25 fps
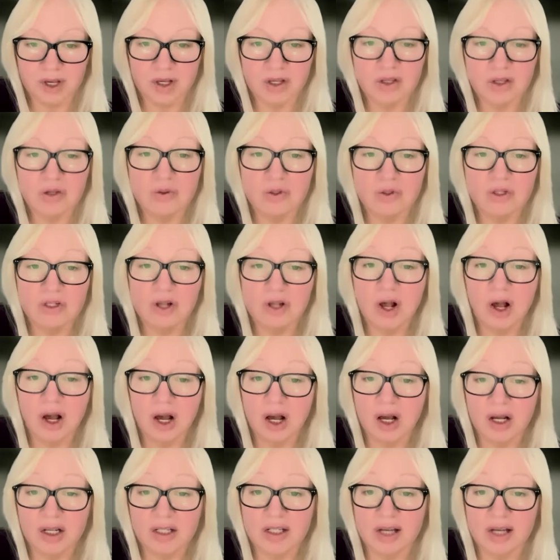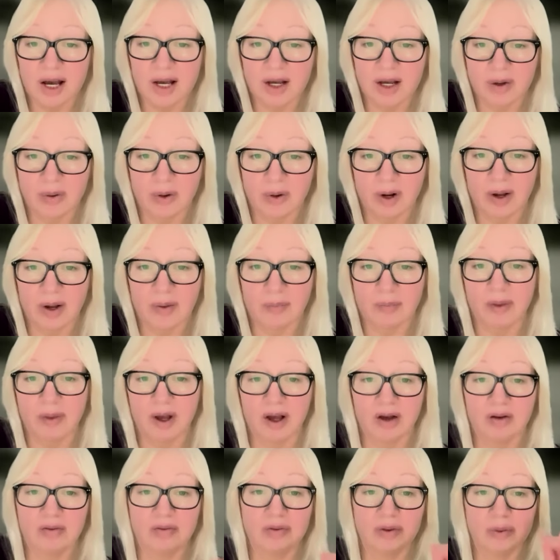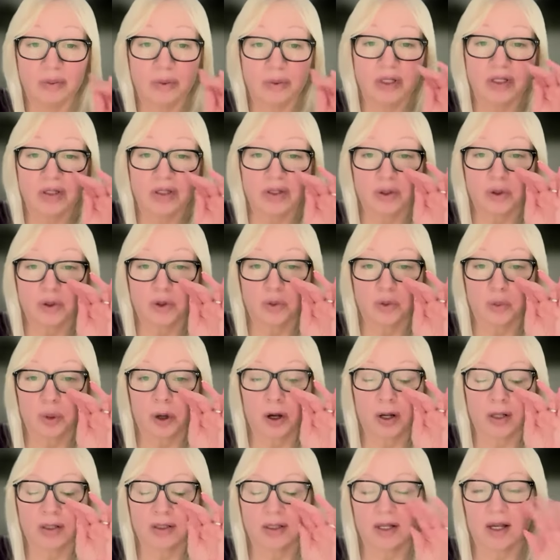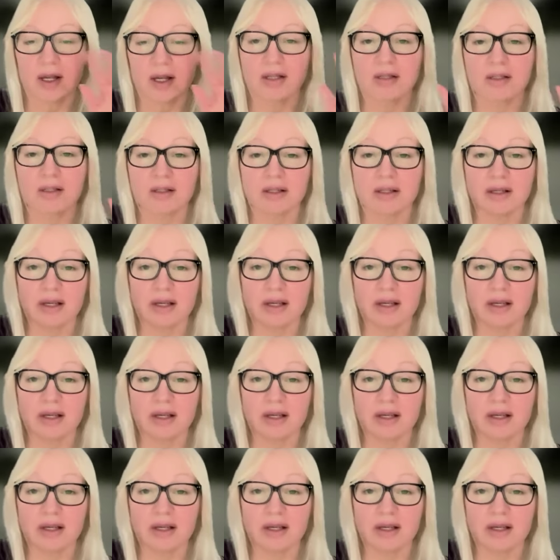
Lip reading: You saw a diagram of the research process